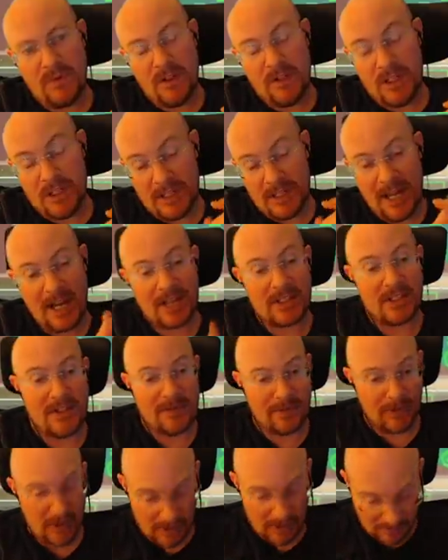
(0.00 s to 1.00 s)
is actually
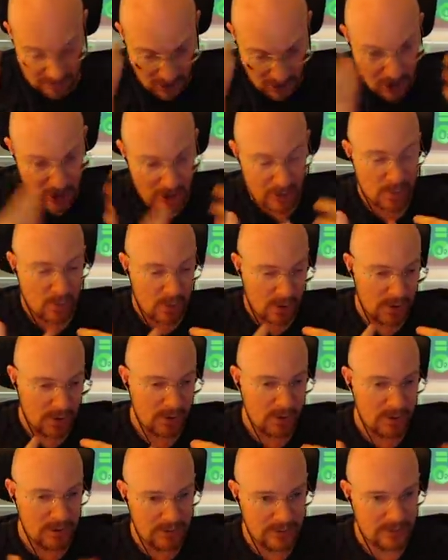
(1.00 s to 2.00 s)
from our
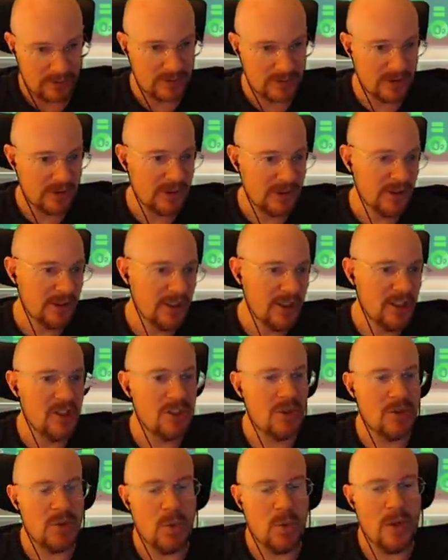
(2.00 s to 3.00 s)
world,
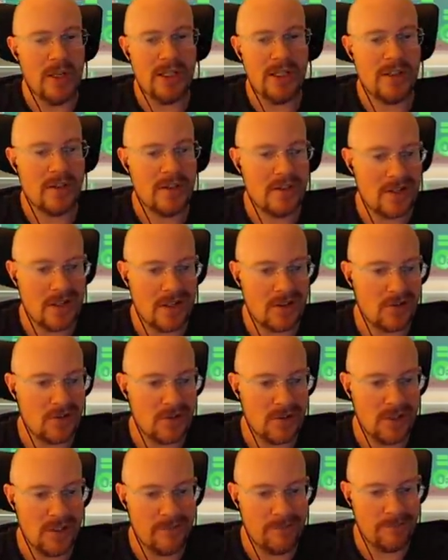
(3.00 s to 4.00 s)
20th
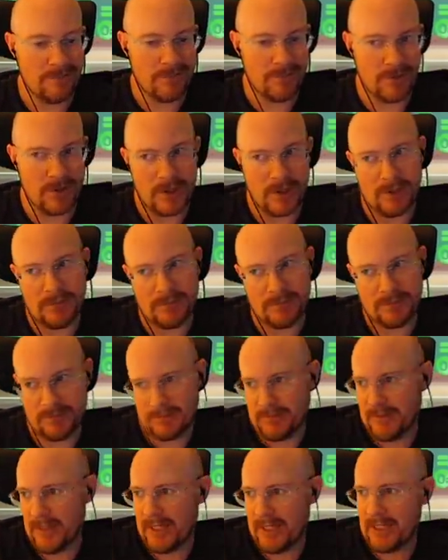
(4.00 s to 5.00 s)
century, or
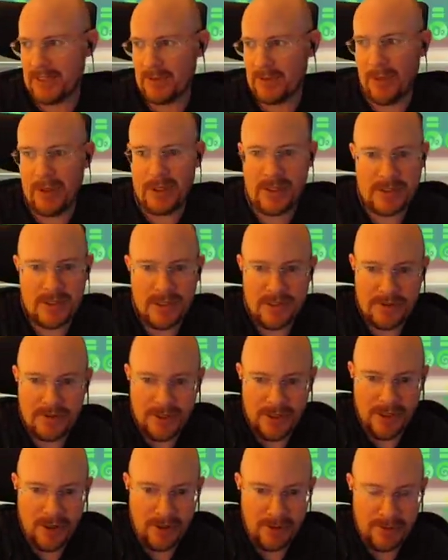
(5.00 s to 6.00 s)
I guess 20th
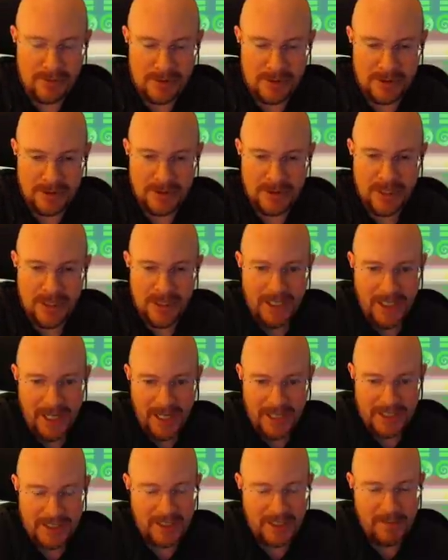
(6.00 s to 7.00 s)
century our world,
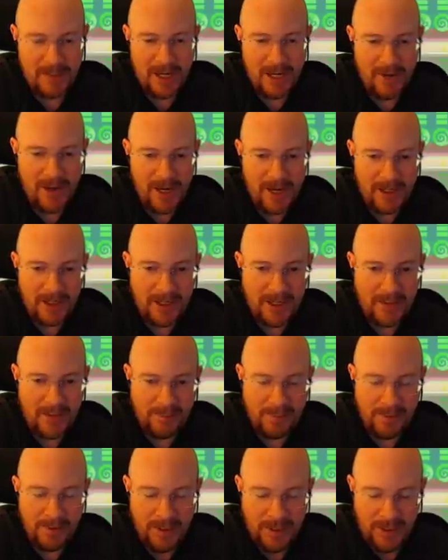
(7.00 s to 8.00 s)
and somehow ended
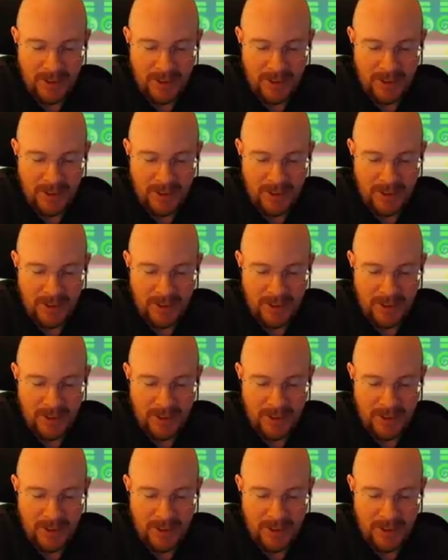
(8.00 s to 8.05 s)
up